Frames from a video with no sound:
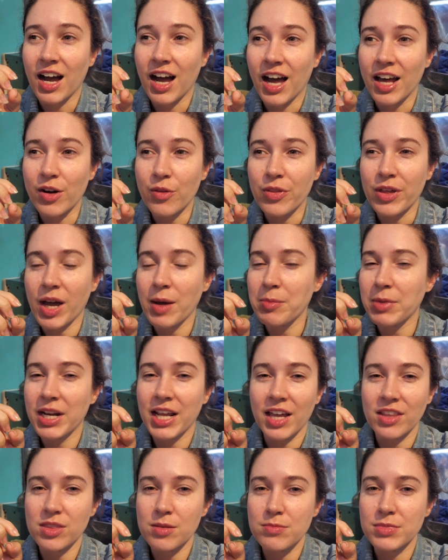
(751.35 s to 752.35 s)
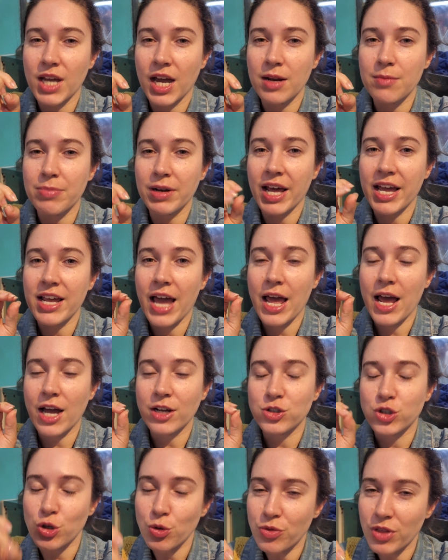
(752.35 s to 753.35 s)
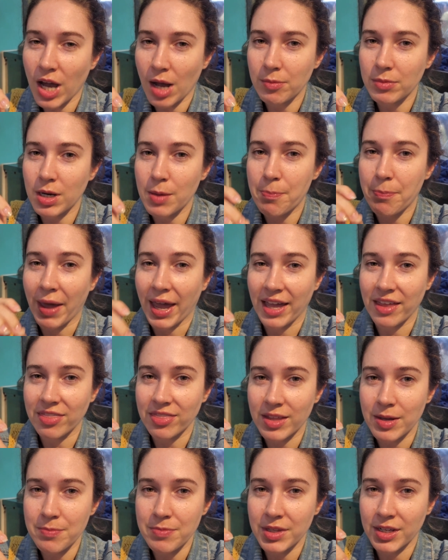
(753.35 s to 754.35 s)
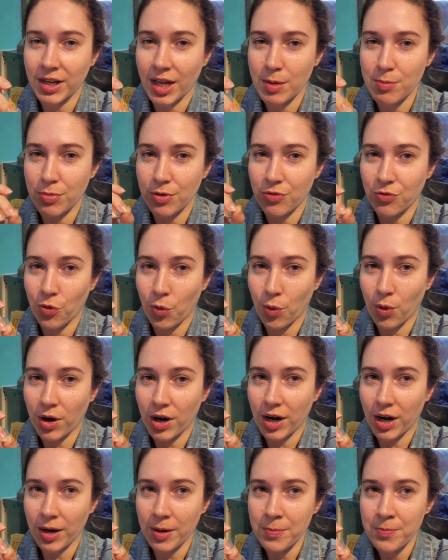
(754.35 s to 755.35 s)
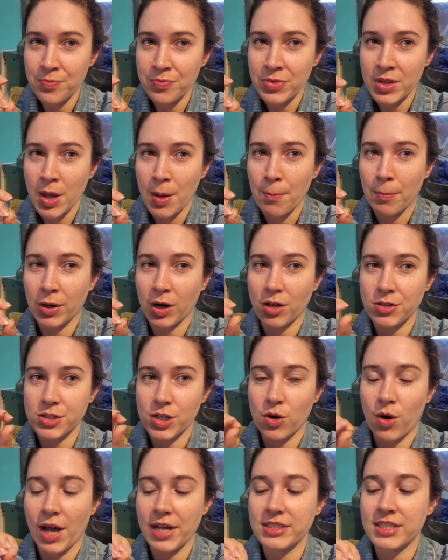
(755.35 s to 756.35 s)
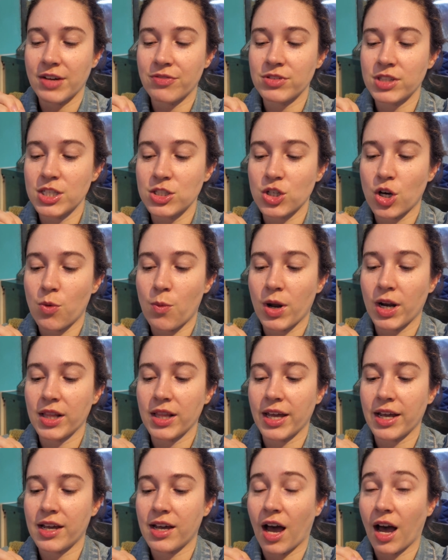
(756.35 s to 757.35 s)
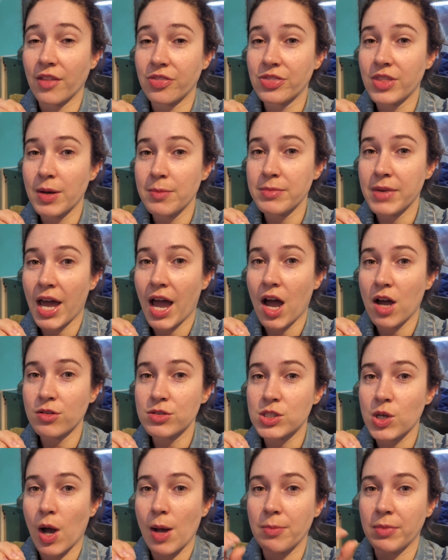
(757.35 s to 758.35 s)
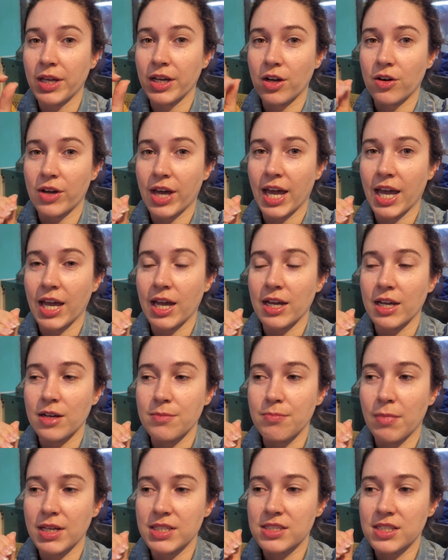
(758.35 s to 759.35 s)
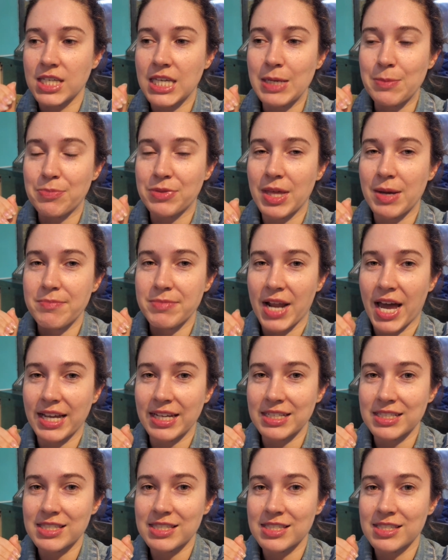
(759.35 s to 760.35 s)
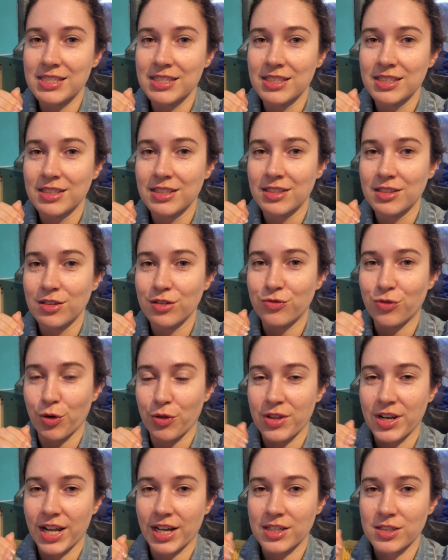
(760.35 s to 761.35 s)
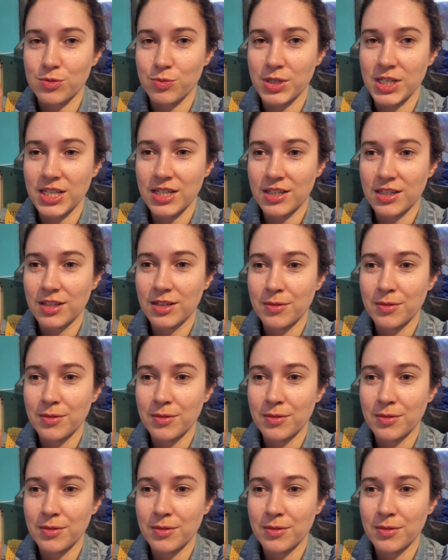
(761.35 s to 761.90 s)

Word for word: I don't think I'm gonna get them done, but I do think I'm gonna paint them the night before. But also, I definitely don't wanna like cut them now, so I'm like, okay, must keep them nice for the next week.